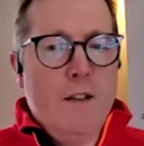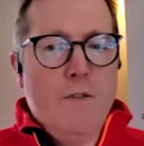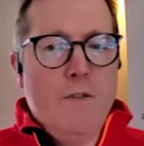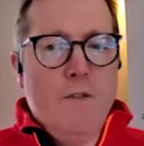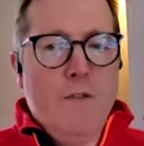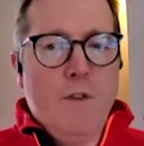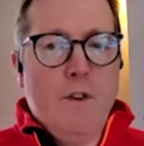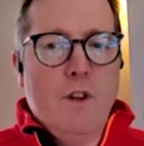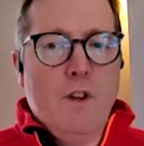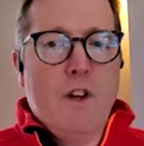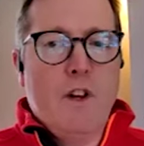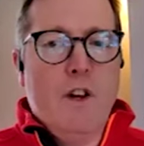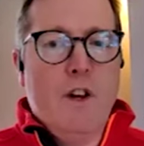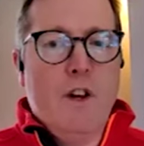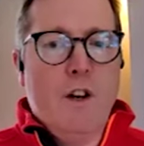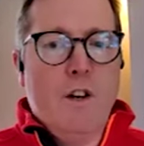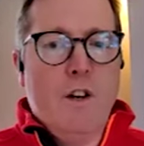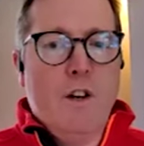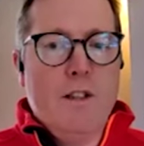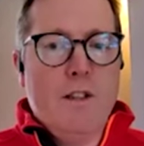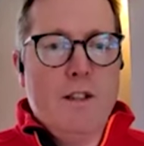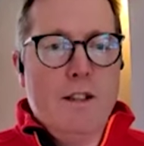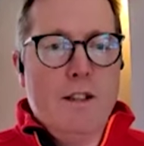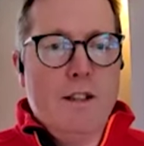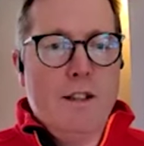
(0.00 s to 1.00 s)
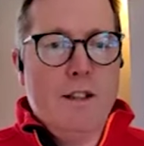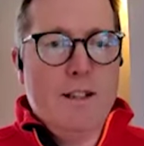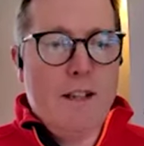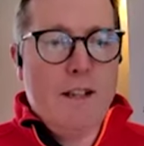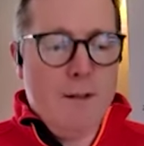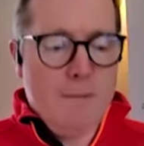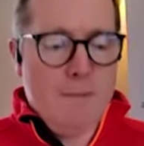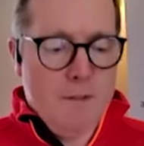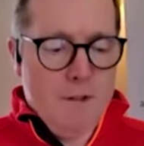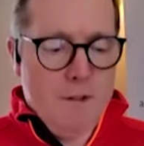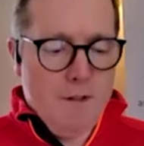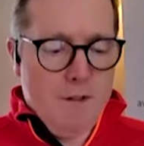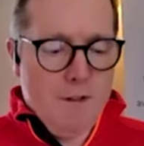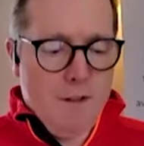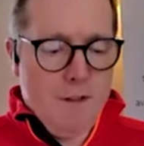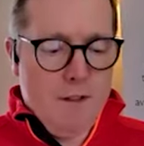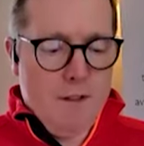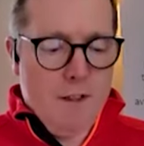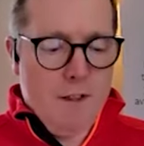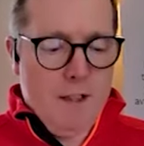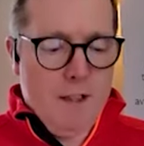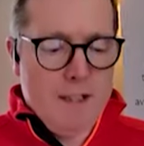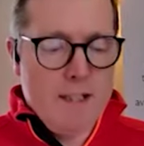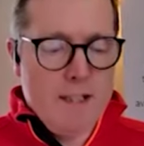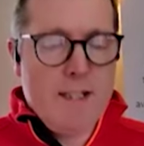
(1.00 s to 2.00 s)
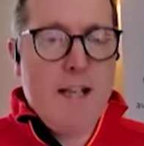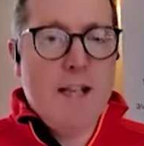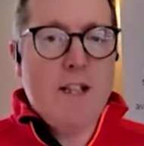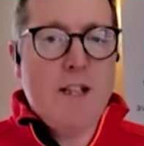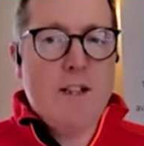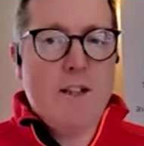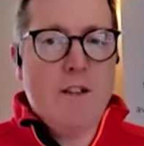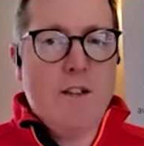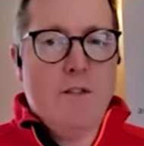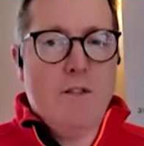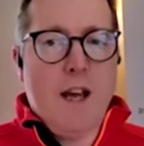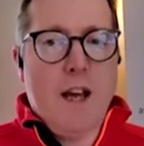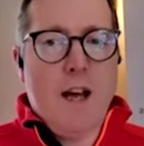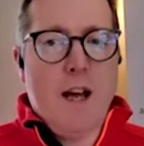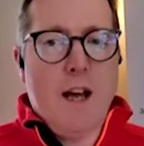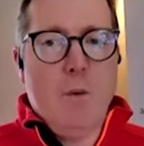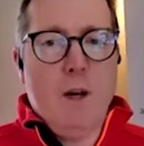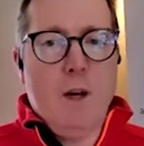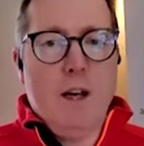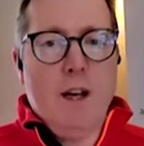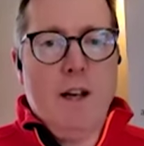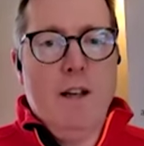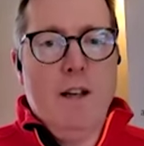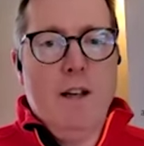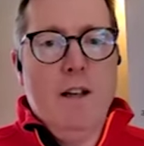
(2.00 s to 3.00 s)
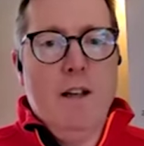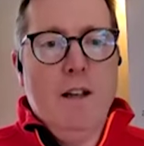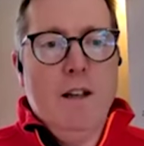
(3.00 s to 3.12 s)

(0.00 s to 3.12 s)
So therefore, the card is an extension of that,